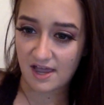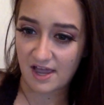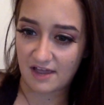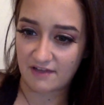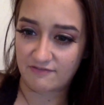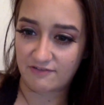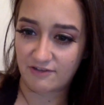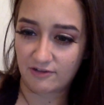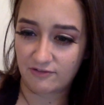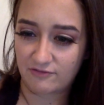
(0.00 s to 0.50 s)
I
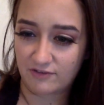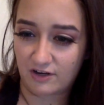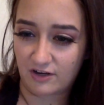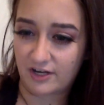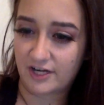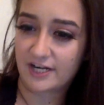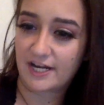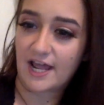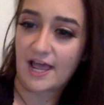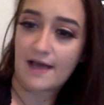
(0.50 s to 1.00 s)
felt
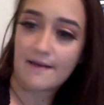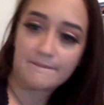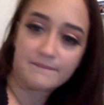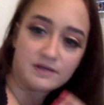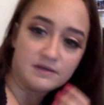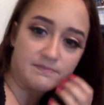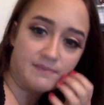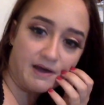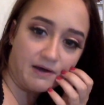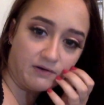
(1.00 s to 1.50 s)
very
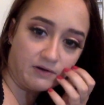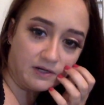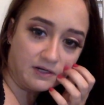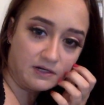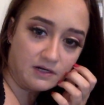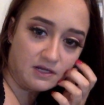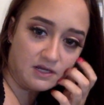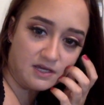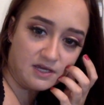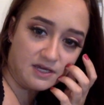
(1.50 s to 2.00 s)
unhappy about
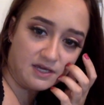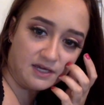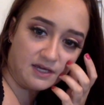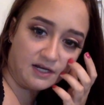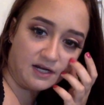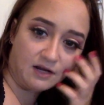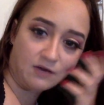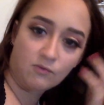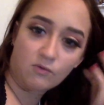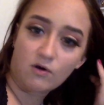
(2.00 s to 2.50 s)
it,
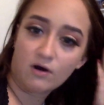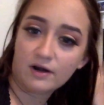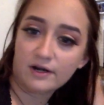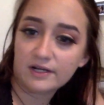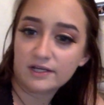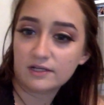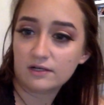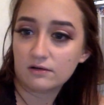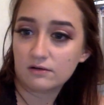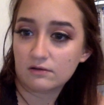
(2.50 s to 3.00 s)
and I
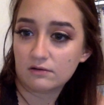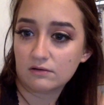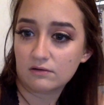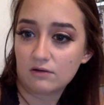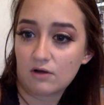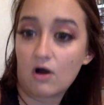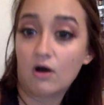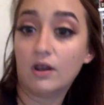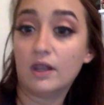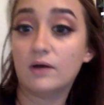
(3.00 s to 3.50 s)
wanted
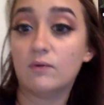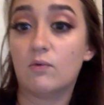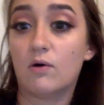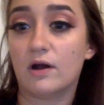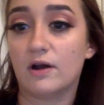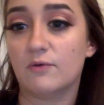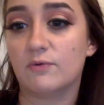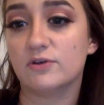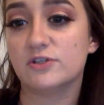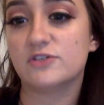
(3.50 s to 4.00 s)
all I
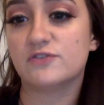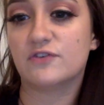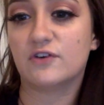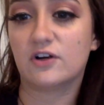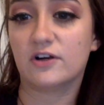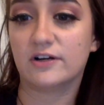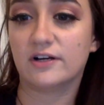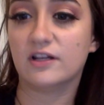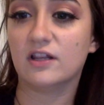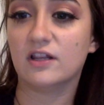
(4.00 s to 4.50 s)
wanted was
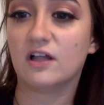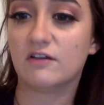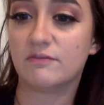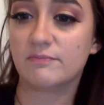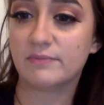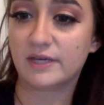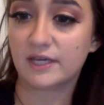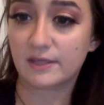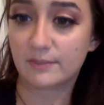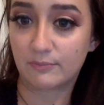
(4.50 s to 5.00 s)
for her to love
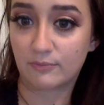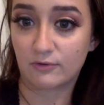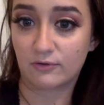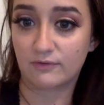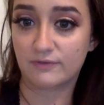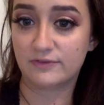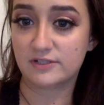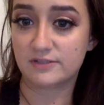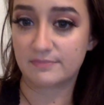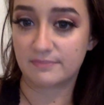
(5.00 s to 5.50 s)
me and
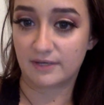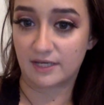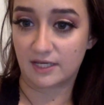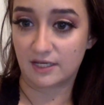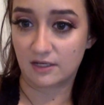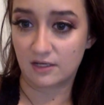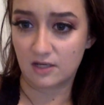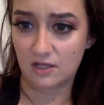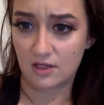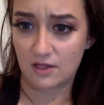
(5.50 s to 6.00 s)
prove to
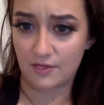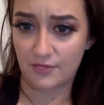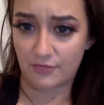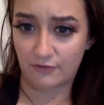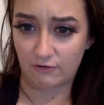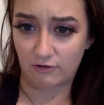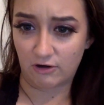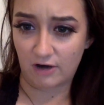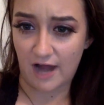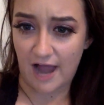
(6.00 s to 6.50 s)
me,
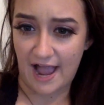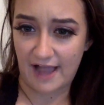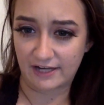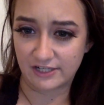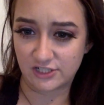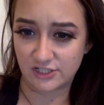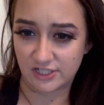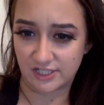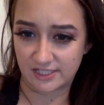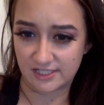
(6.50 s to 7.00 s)
through her
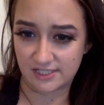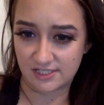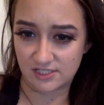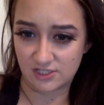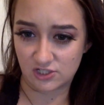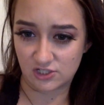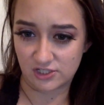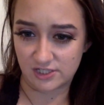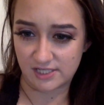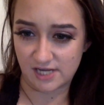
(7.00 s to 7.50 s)
actions,
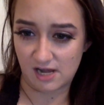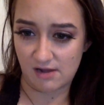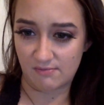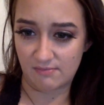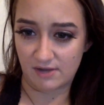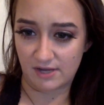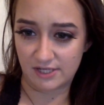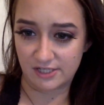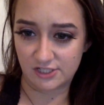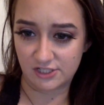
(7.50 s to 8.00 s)
just how
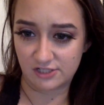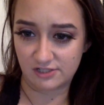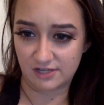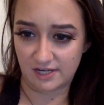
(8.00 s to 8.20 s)
much.